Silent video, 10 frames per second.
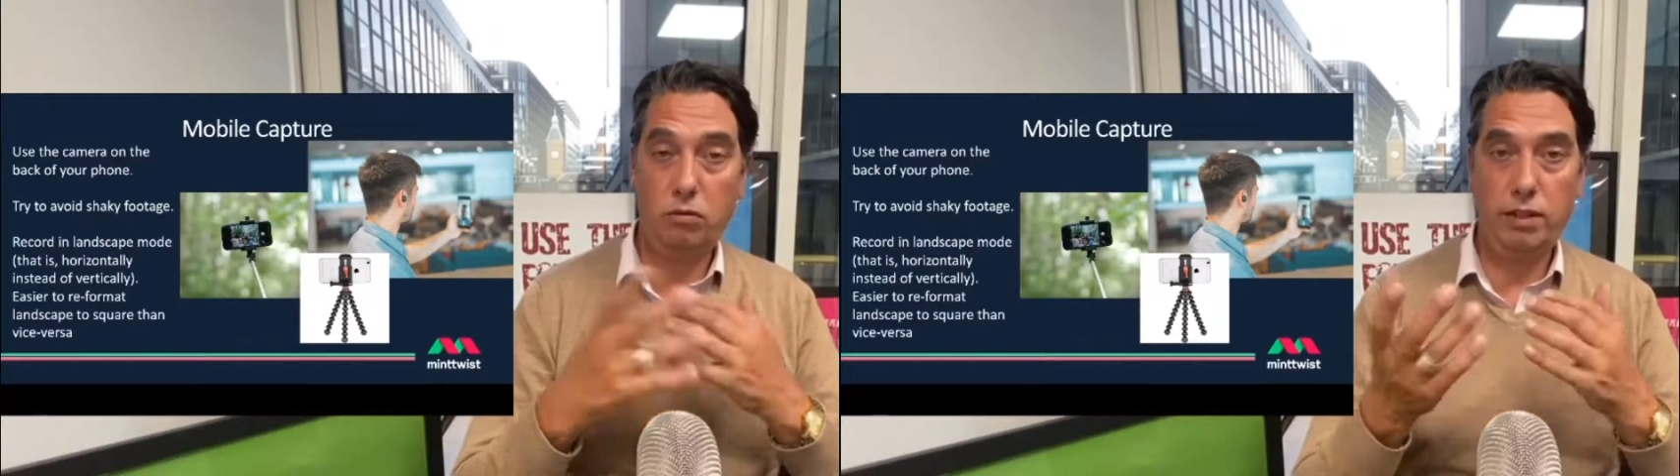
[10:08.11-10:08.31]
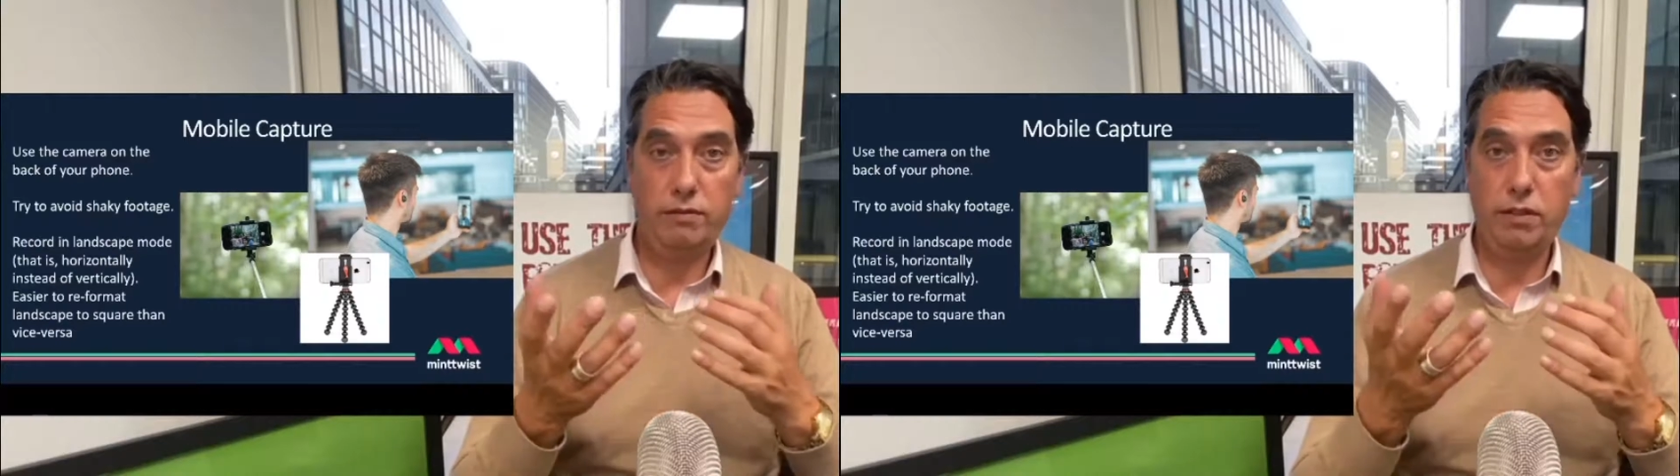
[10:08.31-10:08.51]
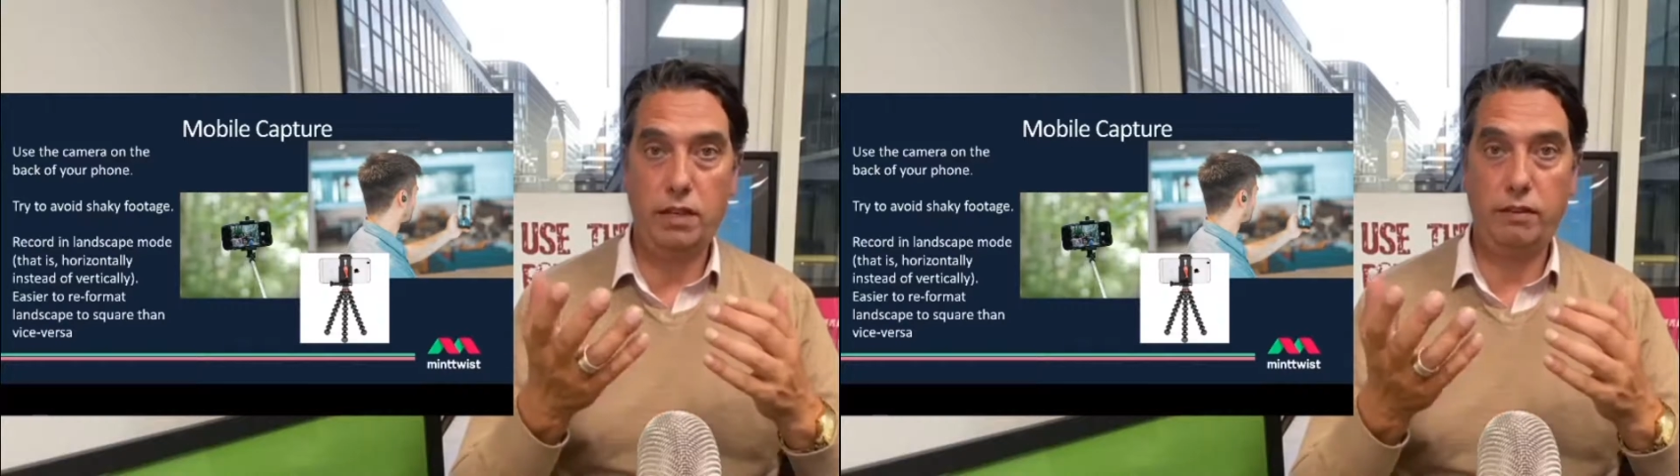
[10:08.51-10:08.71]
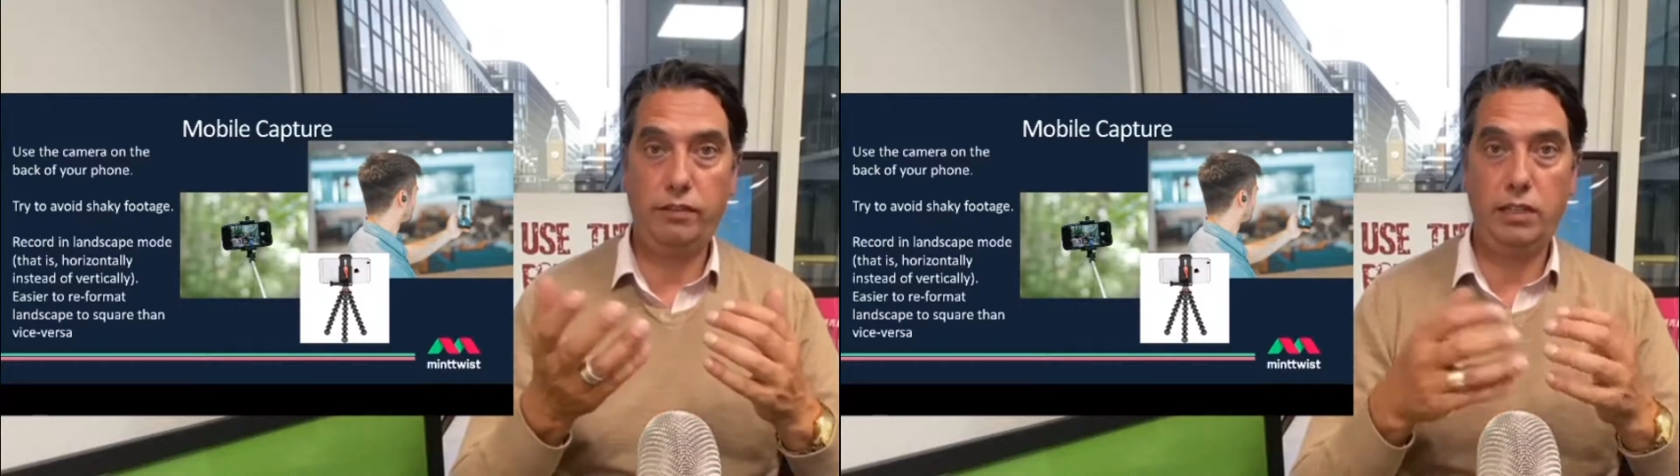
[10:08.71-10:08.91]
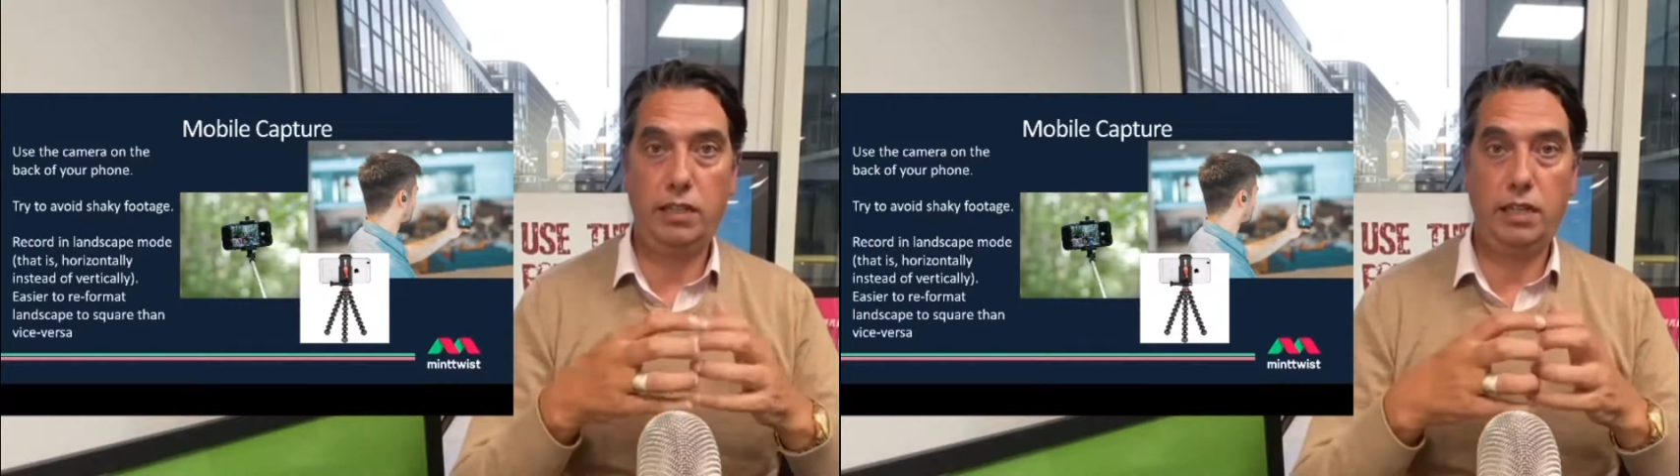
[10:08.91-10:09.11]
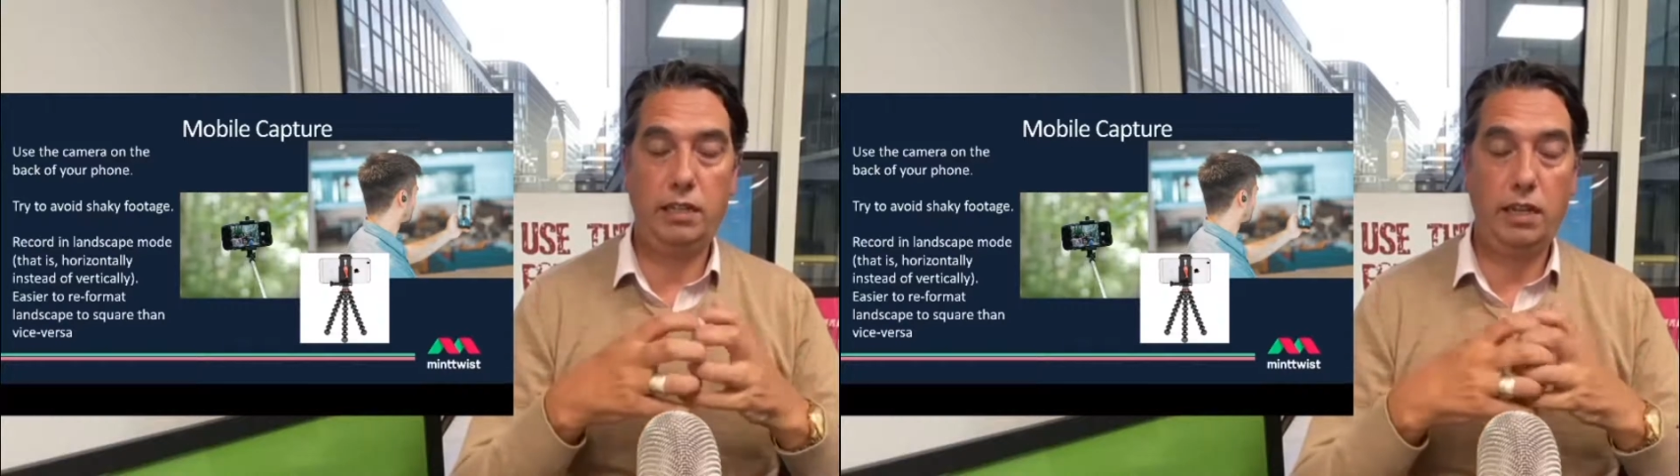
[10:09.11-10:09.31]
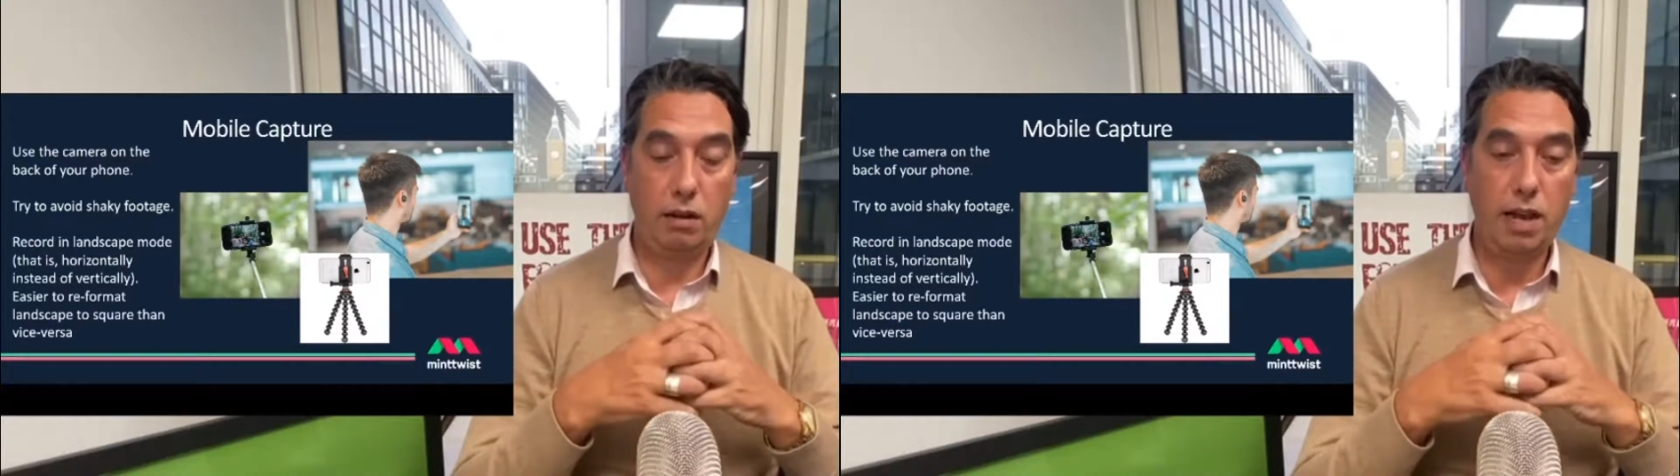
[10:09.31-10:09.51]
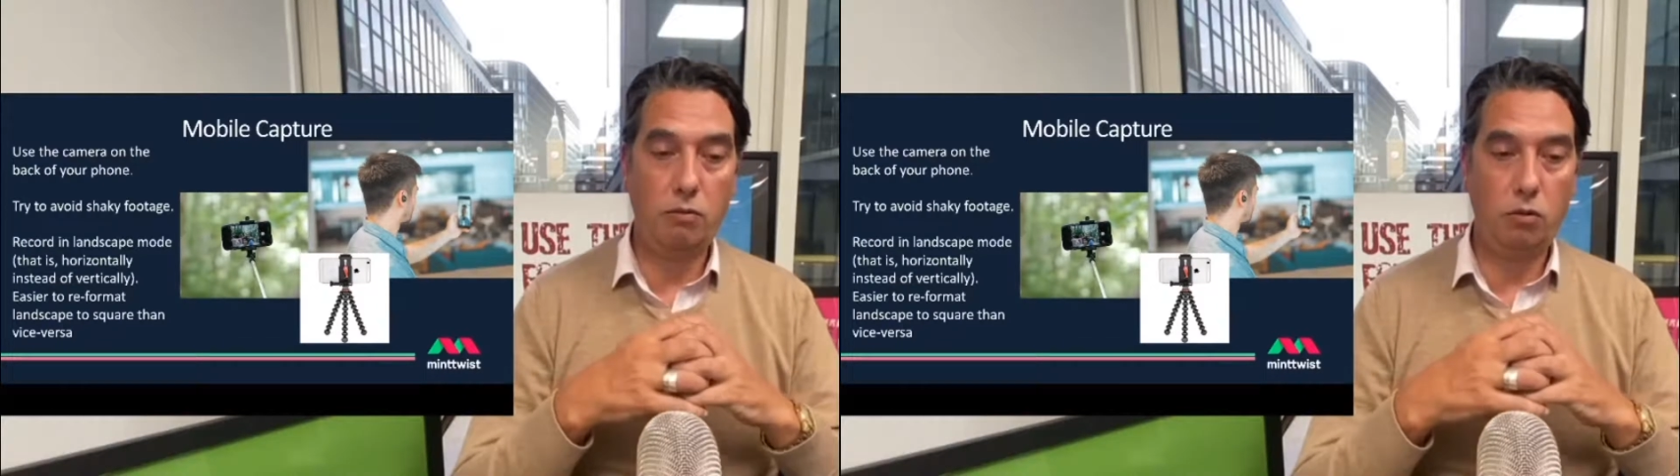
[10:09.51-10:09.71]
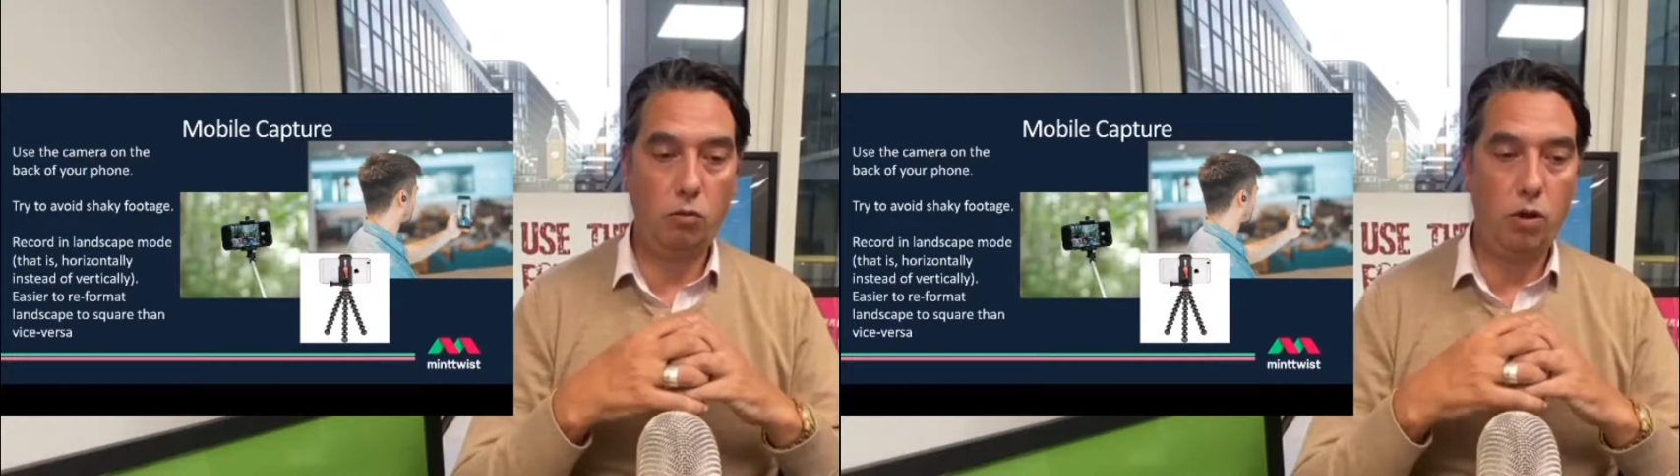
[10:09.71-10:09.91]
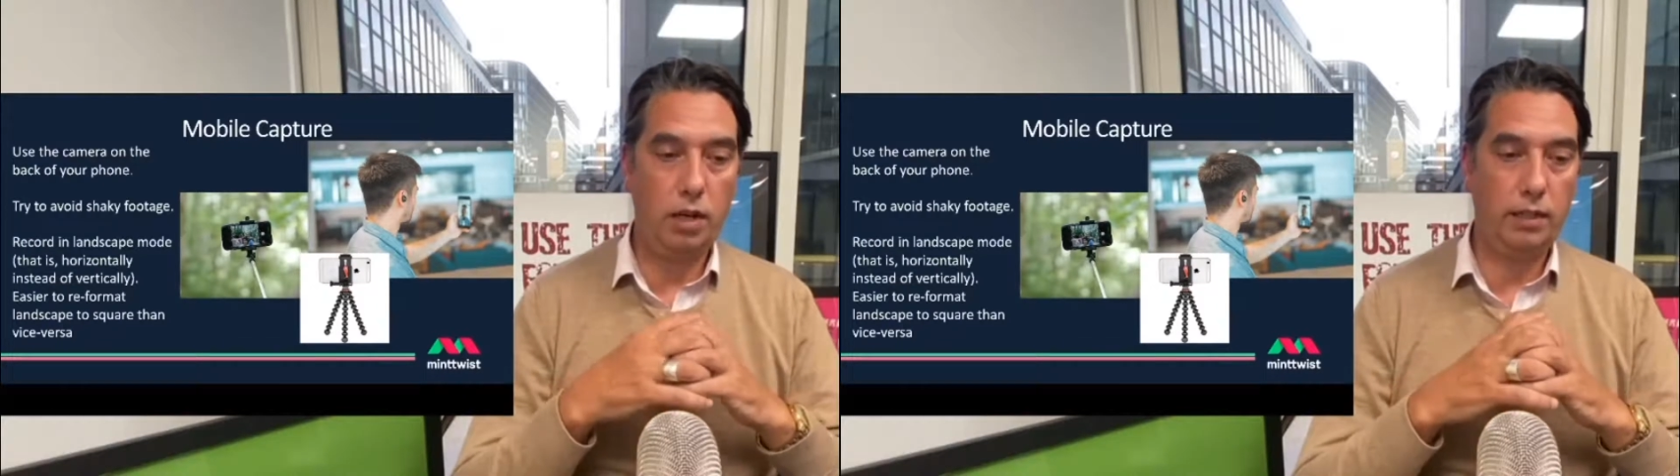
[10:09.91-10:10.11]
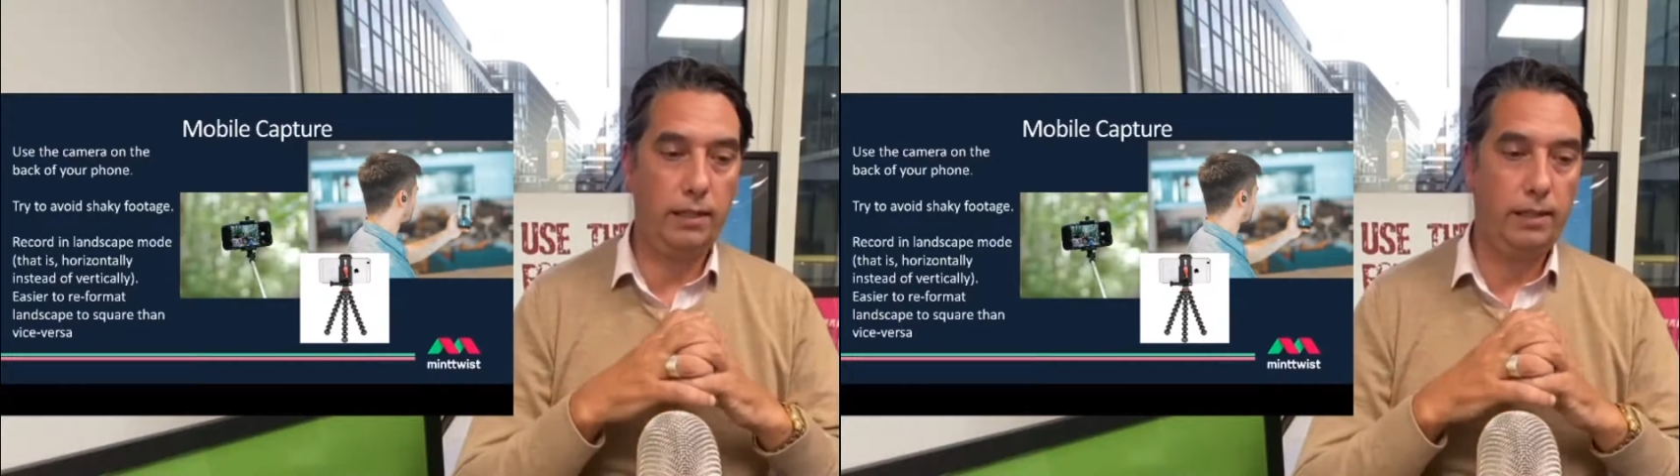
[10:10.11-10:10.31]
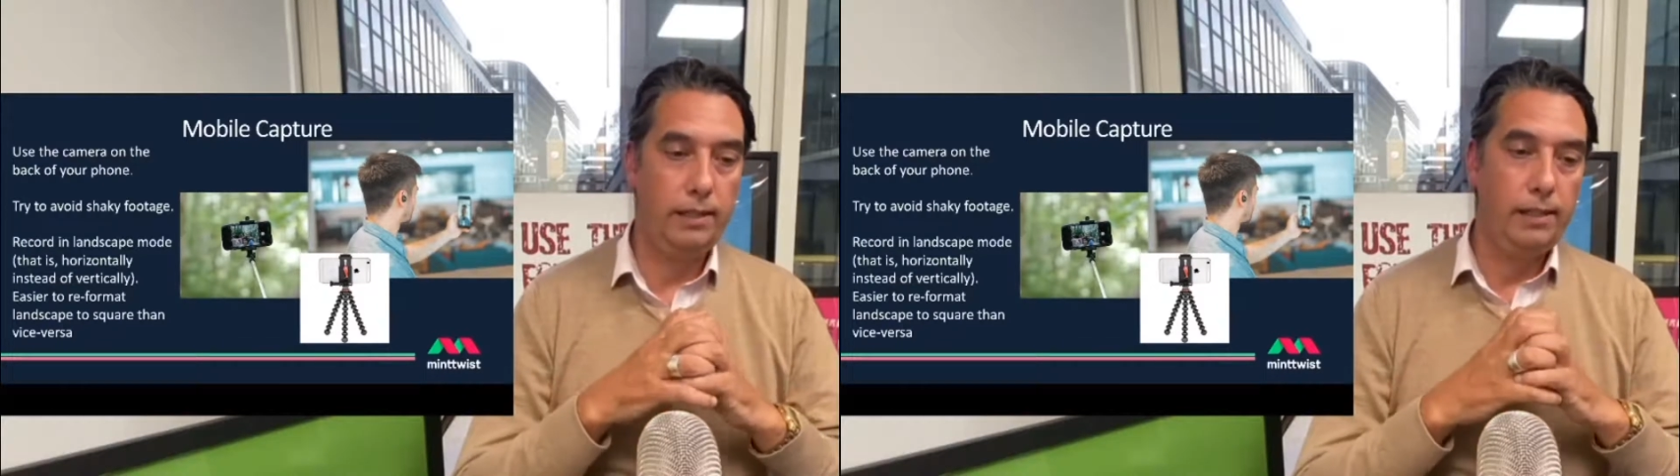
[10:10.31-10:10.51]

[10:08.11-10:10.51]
or even selfie stick, that will work.